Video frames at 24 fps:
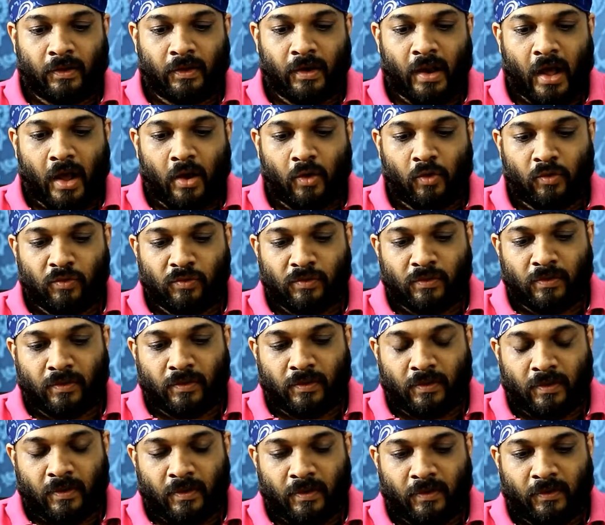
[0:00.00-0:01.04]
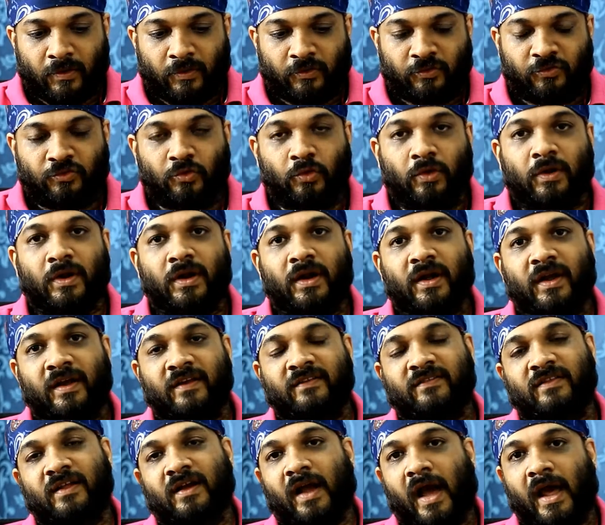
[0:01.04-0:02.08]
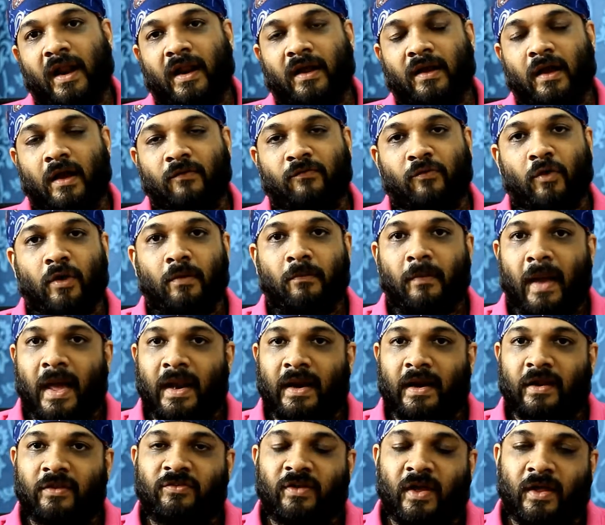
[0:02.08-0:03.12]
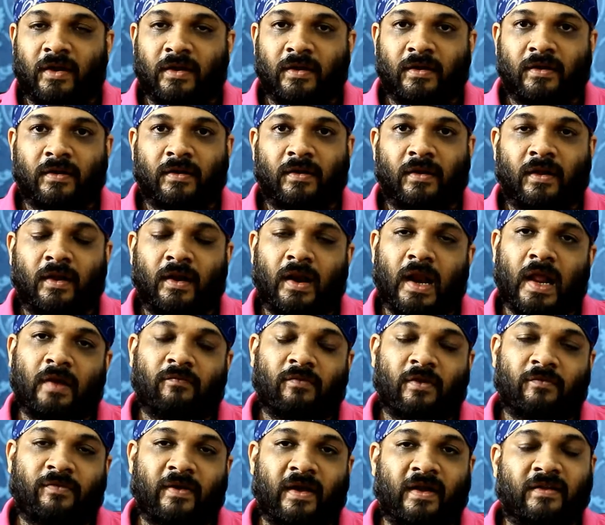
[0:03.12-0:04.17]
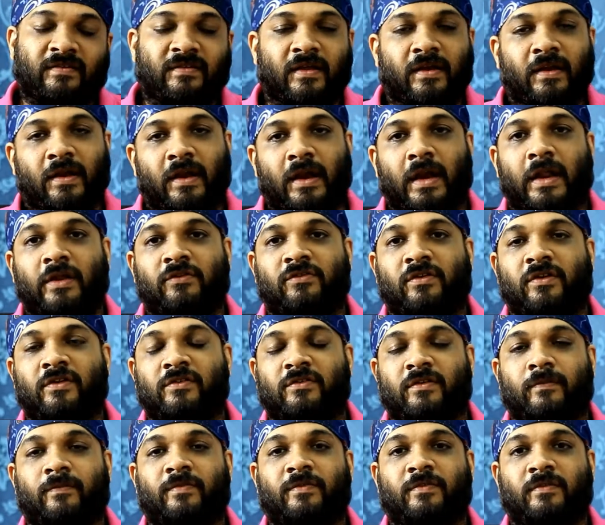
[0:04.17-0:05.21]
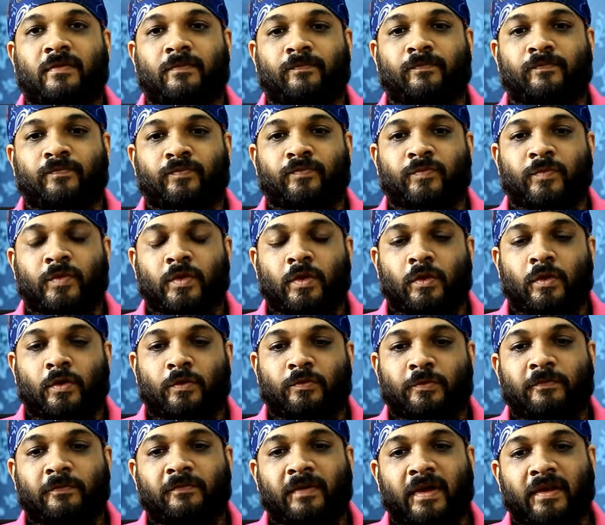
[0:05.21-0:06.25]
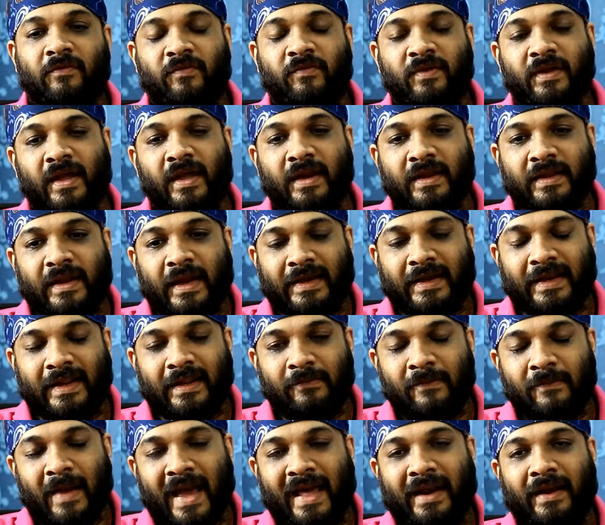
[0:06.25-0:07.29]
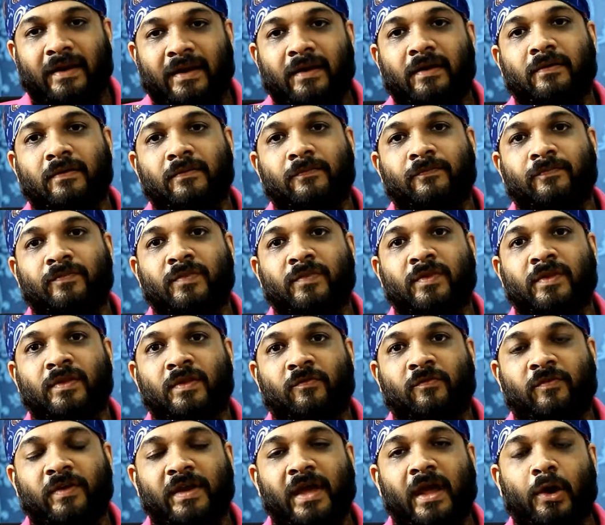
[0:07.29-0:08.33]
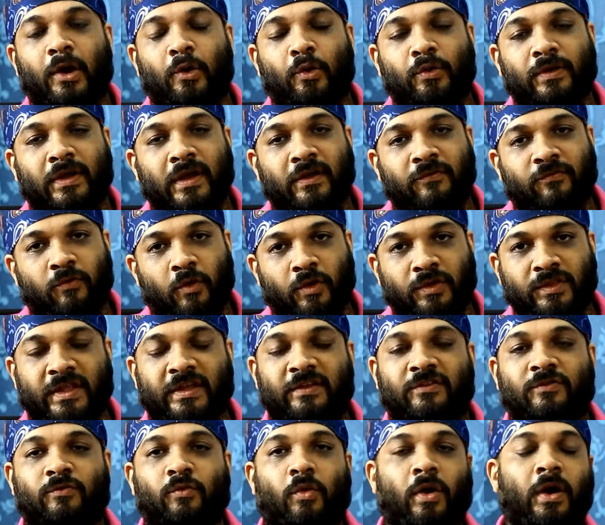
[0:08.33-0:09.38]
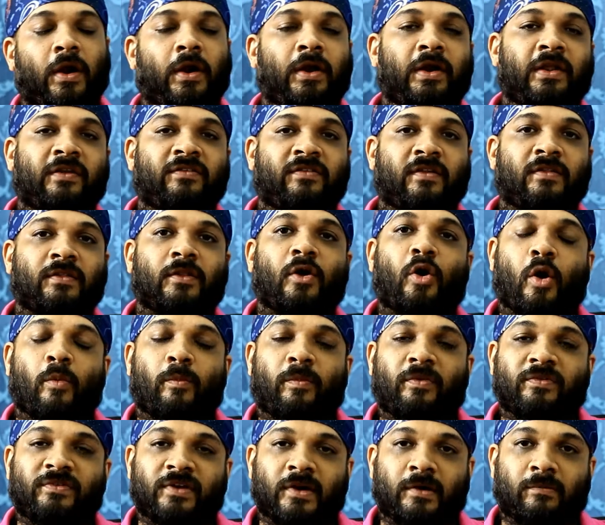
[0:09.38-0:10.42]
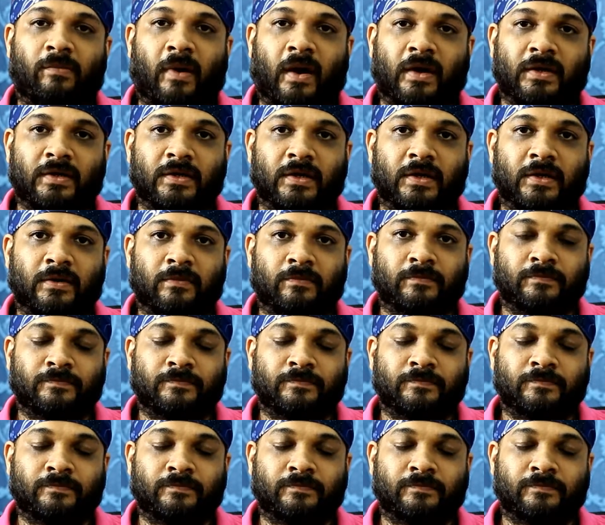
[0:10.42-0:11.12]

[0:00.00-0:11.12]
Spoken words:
Now, Shukra is the Karaka for marriage and love affairs and relationships. So when we are getting married, we are looking for these qualities in the opposite partner.